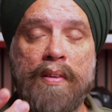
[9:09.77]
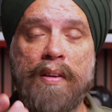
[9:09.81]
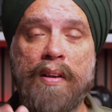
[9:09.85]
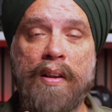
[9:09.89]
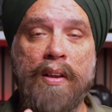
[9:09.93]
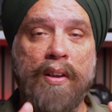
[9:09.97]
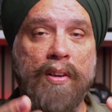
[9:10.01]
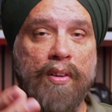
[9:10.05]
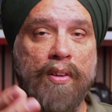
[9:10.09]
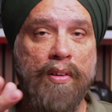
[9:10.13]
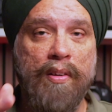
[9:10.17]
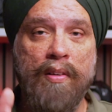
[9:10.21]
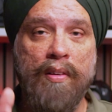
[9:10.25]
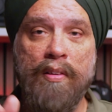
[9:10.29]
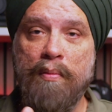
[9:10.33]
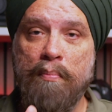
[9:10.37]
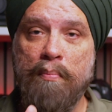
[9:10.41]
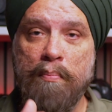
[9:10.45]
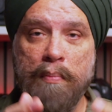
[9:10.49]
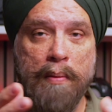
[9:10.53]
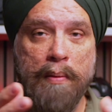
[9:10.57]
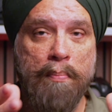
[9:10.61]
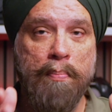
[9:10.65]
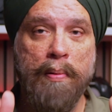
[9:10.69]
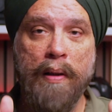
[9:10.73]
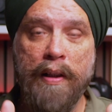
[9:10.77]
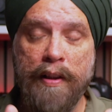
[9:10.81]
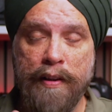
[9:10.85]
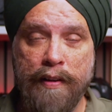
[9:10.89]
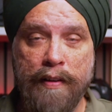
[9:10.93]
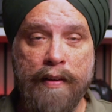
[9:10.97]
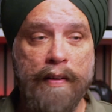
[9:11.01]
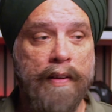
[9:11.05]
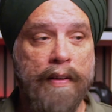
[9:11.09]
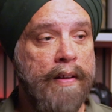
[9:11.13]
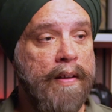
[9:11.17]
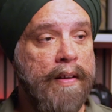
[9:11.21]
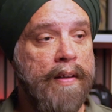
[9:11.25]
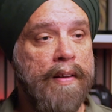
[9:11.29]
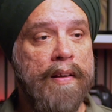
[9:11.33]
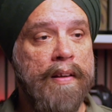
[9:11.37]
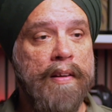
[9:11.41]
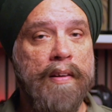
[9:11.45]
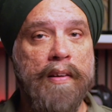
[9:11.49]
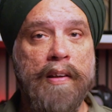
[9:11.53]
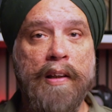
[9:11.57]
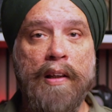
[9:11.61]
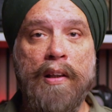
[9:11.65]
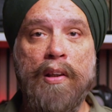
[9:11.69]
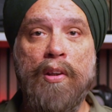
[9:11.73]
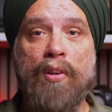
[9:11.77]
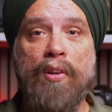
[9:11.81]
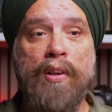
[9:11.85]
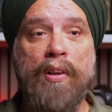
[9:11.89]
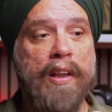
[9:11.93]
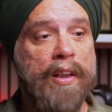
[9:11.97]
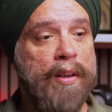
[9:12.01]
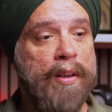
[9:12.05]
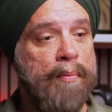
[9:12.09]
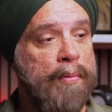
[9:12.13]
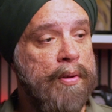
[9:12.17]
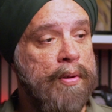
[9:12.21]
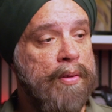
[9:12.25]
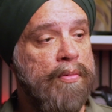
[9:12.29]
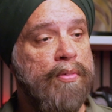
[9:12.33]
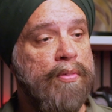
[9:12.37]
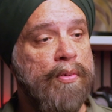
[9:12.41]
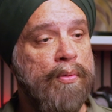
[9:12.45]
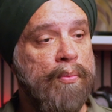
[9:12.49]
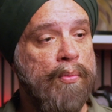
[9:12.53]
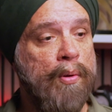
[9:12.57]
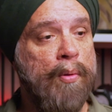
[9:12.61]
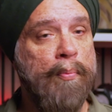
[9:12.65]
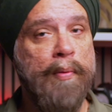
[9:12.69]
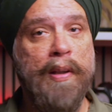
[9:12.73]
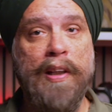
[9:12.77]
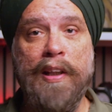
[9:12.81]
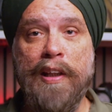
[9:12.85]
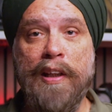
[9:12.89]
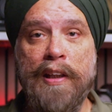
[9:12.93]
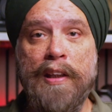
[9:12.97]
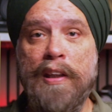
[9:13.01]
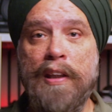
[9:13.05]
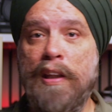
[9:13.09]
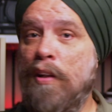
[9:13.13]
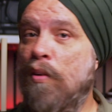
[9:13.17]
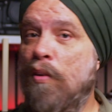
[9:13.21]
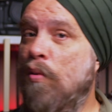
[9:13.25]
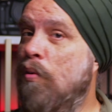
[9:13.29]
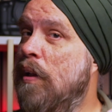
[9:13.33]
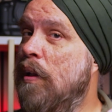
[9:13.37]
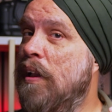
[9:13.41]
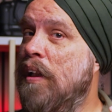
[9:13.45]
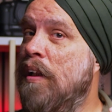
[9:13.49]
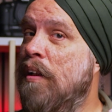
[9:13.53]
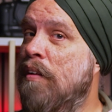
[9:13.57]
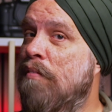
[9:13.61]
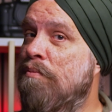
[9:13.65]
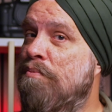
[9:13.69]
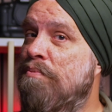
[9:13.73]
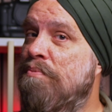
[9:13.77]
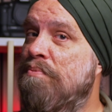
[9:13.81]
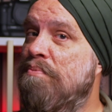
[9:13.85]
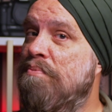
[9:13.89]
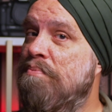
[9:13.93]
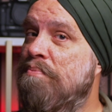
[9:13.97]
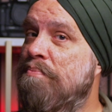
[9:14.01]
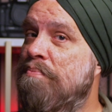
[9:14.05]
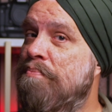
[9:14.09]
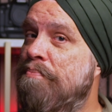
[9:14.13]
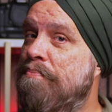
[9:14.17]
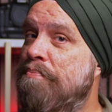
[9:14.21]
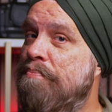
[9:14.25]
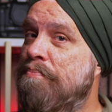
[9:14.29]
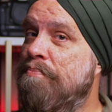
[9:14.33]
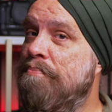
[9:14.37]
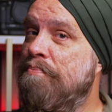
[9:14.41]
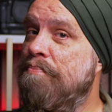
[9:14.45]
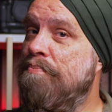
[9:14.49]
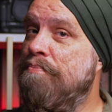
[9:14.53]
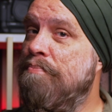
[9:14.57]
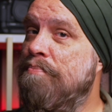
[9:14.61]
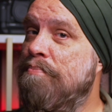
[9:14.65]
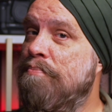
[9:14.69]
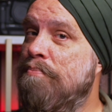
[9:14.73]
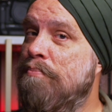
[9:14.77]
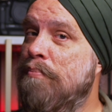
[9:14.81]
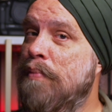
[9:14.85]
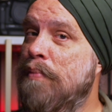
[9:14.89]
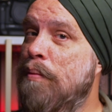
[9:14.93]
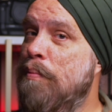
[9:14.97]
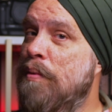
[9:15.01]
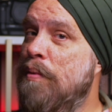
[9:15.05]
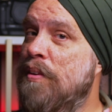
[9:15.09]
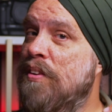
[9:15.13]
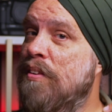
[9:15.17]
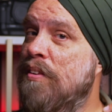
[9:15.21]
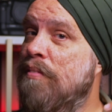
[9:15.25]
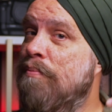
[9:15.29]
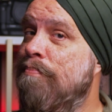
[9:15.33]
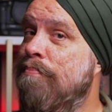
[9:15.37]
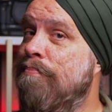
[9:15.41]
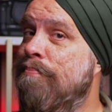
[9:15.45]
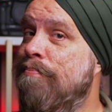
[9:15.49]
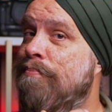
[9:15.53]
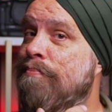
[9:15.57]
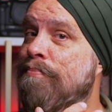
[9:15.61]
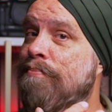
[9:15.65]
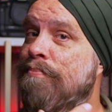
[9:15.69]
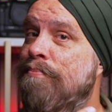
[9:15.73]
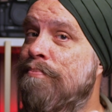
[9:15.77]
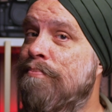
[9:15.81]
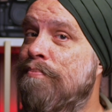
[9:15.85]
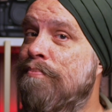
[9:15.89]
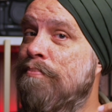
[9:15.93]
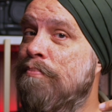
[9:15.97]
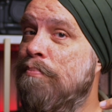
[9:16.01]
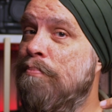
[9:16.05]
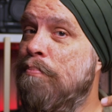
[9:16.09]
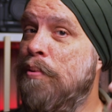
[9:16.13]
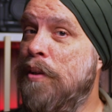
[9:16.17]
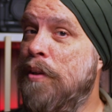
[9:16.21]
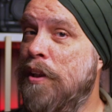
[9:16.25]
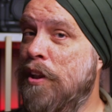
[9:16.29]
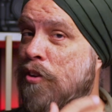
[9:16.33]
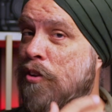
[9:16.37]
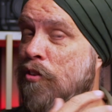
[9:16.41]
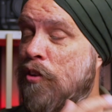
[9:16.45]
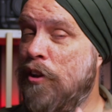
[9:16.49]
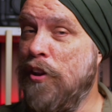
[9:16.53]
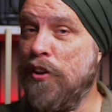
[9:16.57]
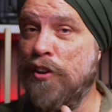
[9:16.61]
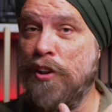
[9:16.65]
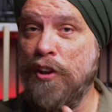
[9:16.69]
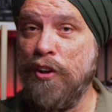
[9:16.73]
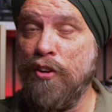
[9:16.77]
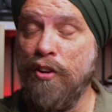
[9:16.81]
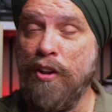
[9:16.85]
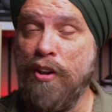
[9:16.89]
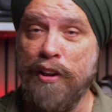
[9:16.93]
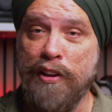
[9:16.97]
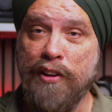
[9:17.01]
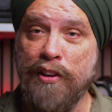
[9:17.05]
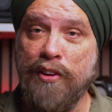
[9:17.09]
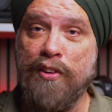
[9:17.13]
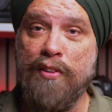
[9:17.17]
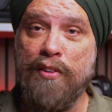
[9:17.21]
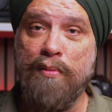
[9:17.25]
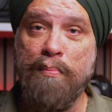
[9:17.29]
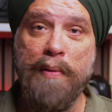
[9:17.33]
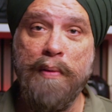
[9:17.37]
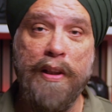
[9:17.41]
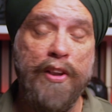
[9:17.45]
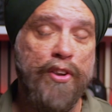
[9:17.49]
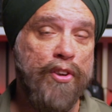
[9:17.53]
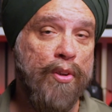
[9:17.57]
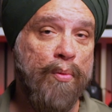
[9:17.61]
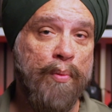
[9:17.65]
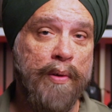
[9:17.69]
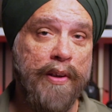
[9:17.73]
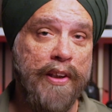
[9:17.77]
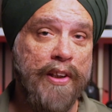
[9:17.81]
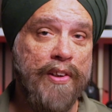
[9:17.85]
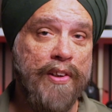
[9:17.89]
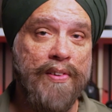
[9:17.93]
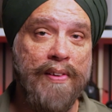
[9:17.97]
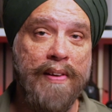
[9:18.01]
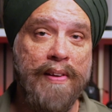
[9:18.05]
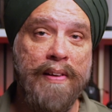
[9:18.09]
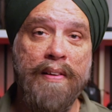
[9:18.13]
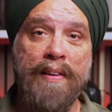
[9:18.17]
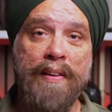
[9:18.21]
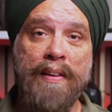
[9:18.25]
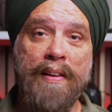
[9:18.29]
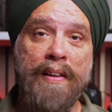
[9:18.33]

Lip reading: I'll be blunt. They'll look at a beautiful woman and they'll have maybe some pretty crazy thoughts based on what they see.